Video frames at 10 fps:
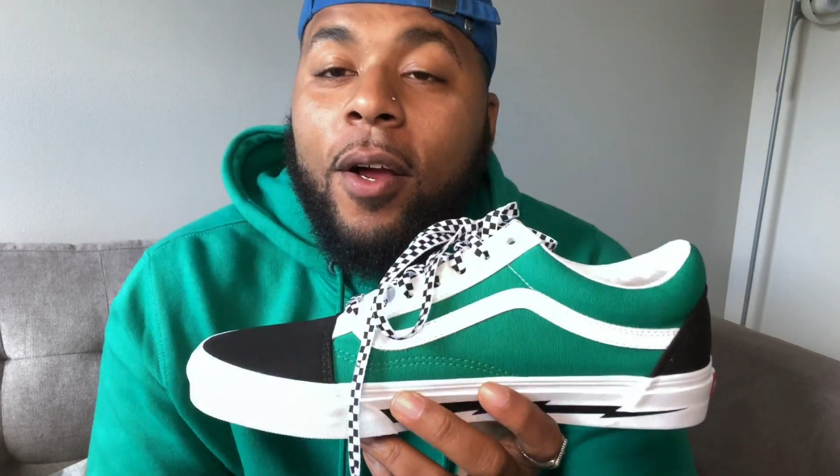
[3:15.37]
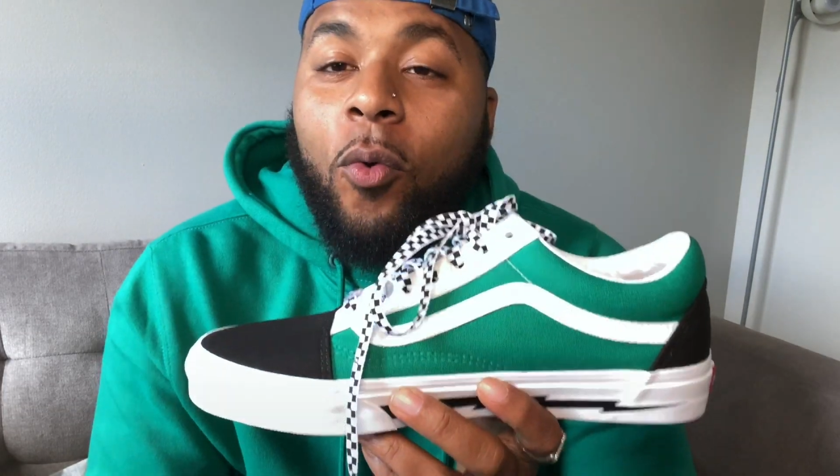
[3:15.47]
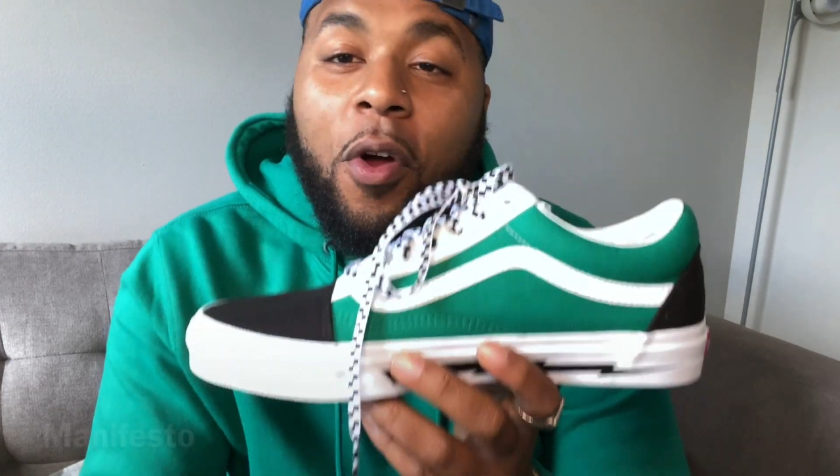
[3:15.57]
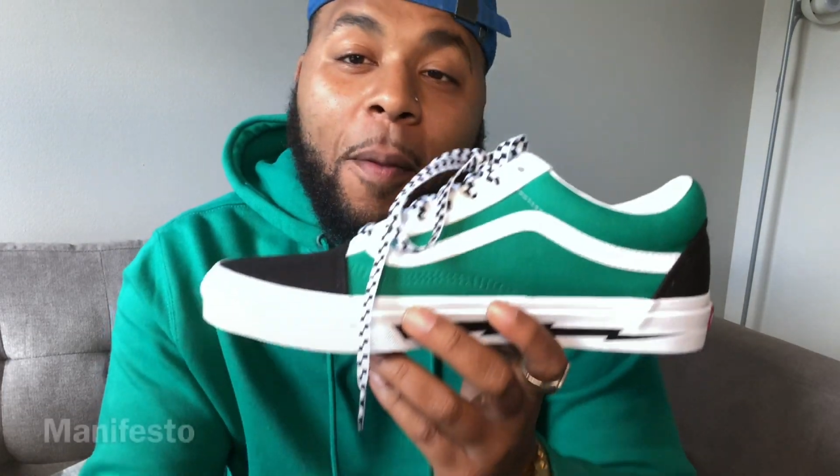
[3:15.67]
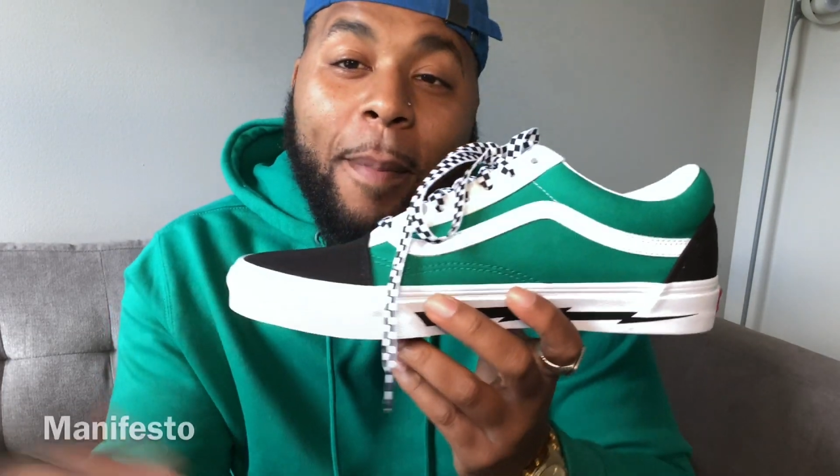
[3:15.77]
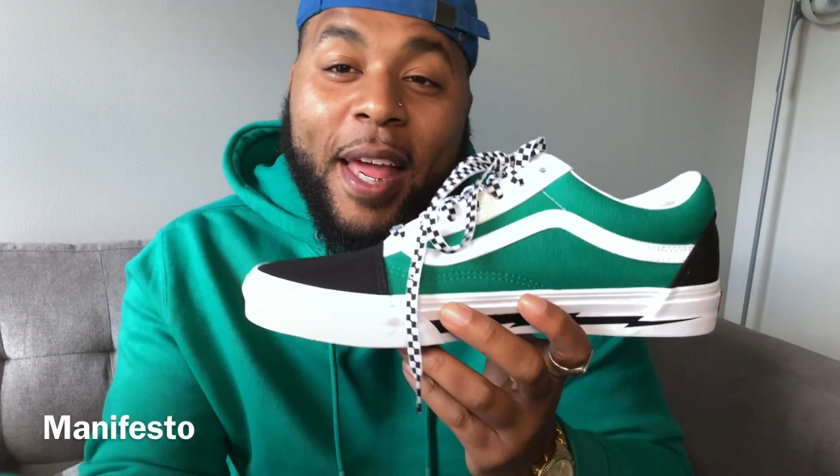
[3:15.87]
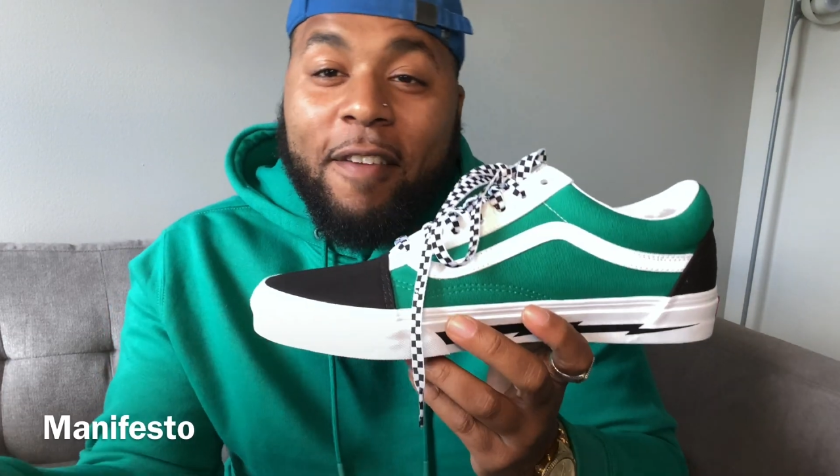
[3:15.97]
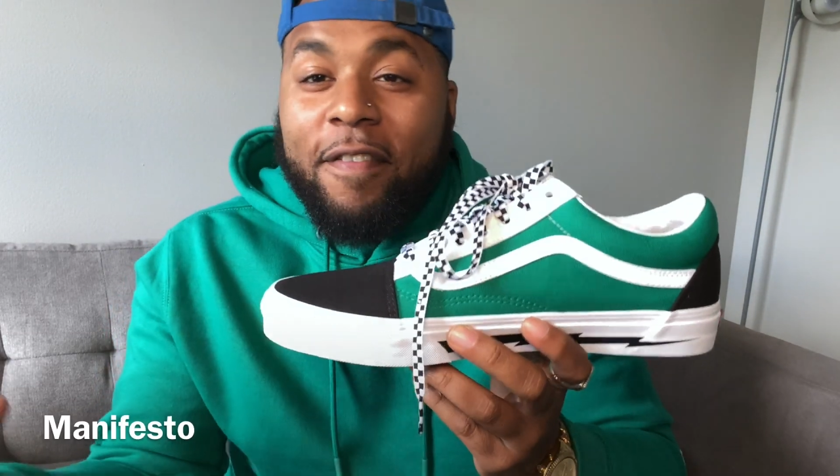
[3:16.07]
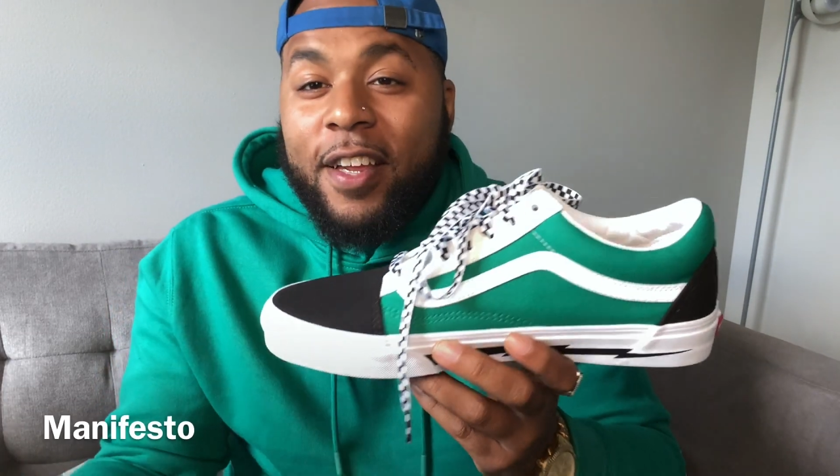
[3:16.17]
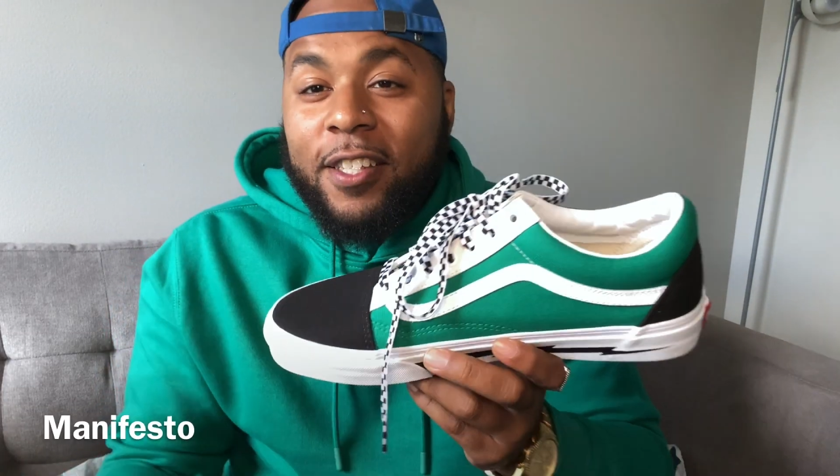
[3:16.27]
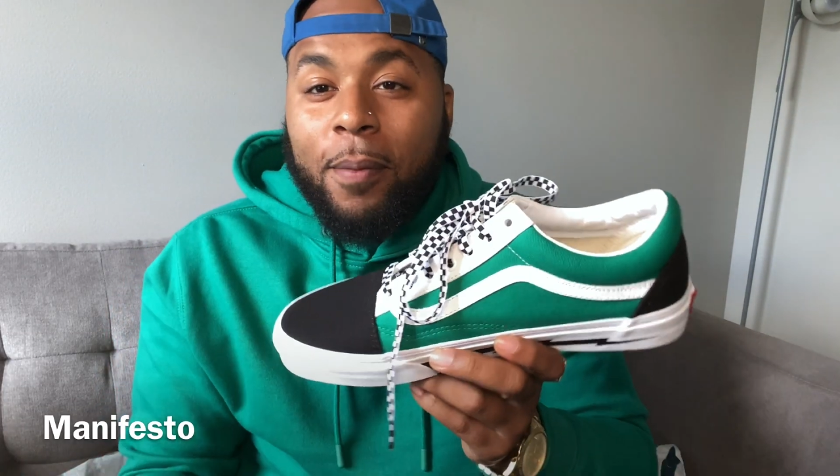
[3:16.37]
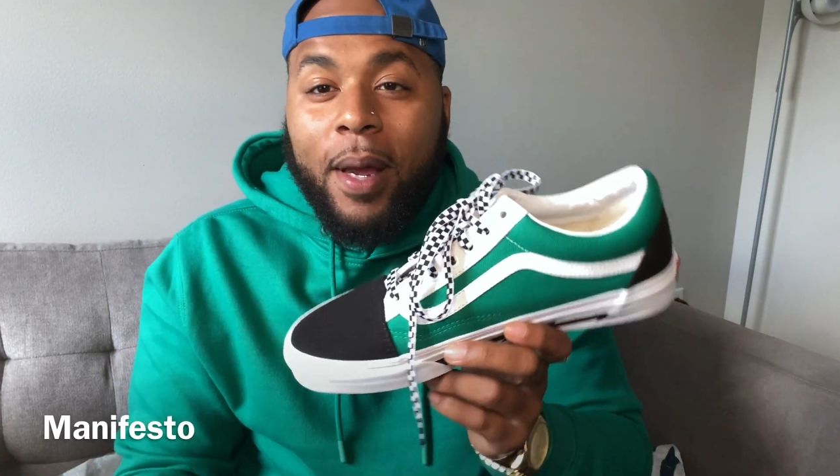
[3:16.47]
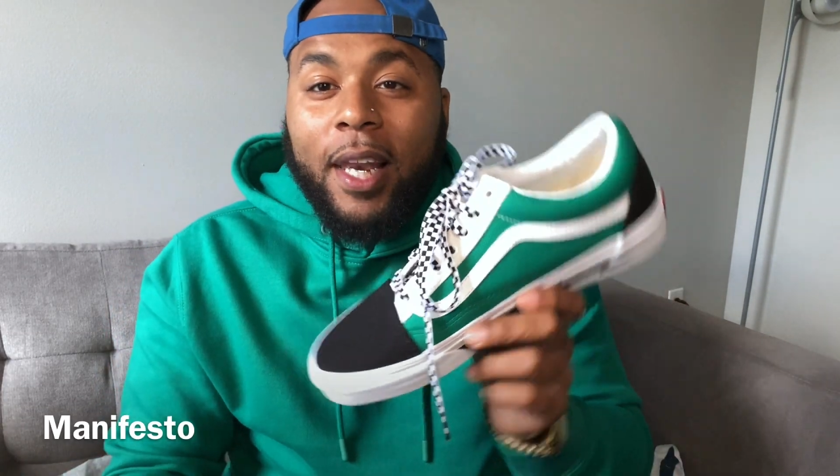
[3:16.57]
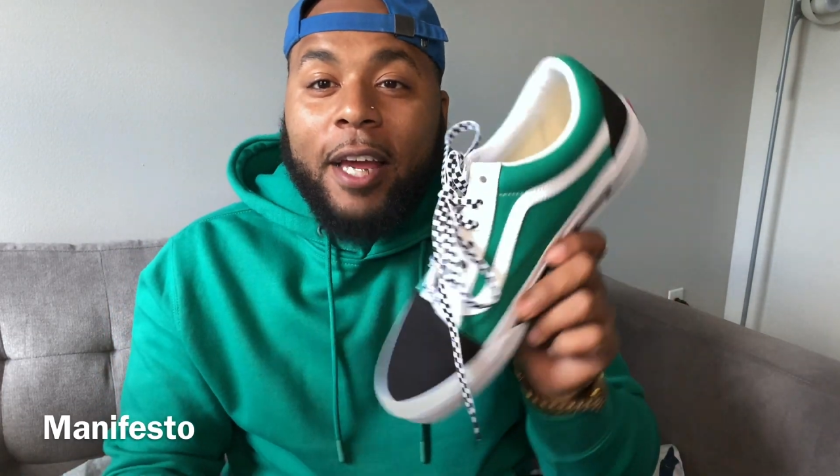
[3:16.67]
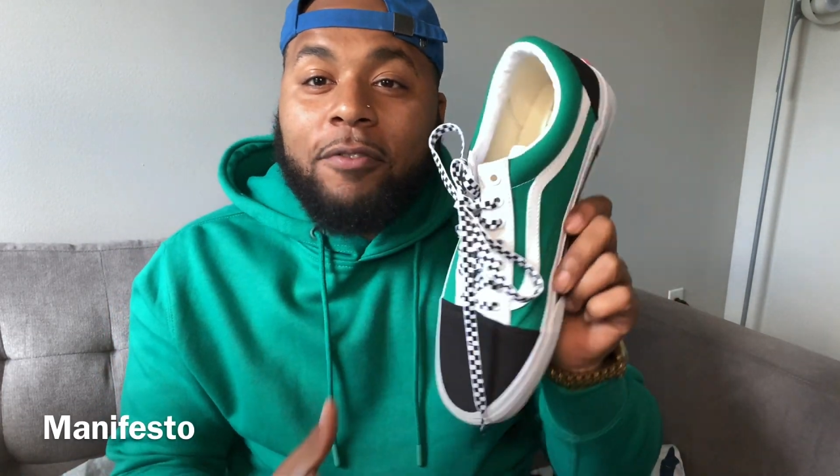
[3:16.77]
want to manifest in
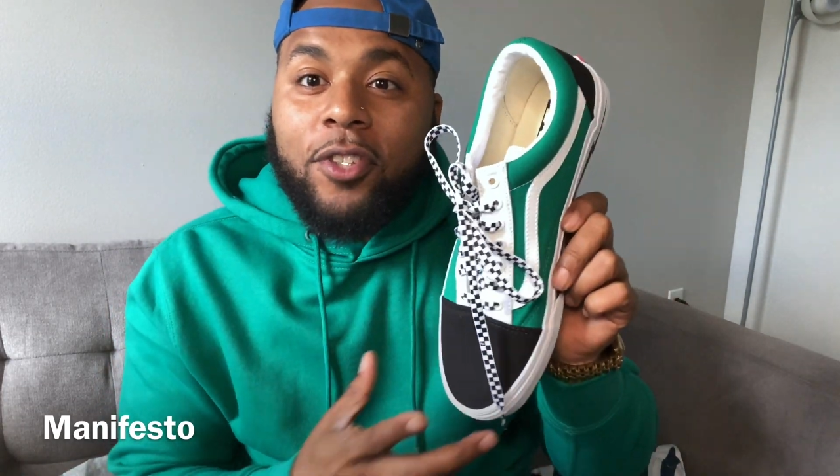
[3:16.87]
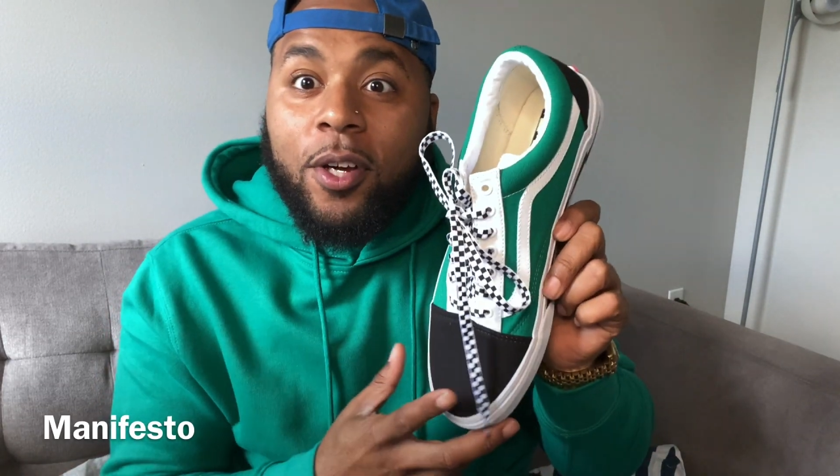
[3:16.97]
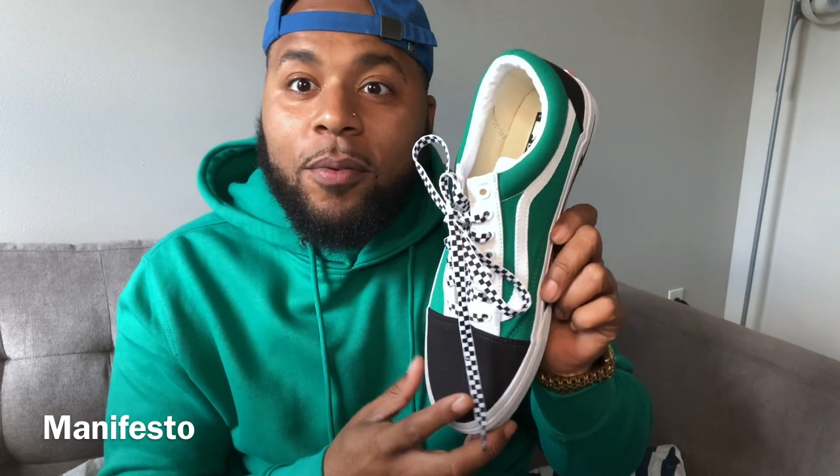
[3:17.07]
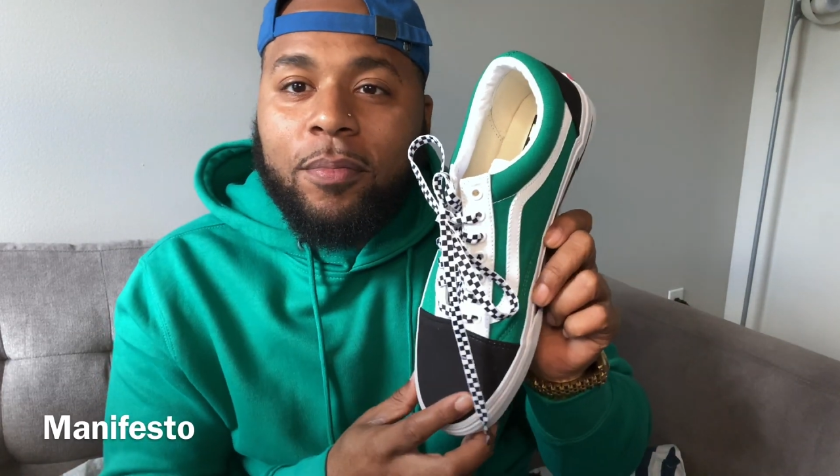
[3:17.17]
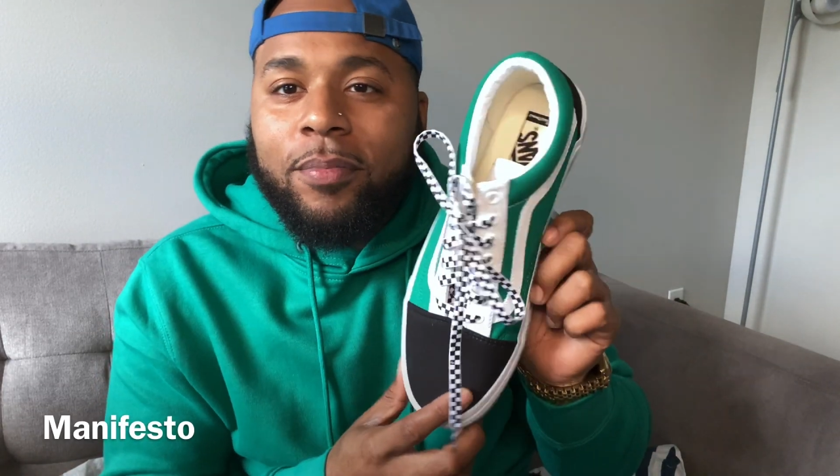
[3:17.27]
my life, so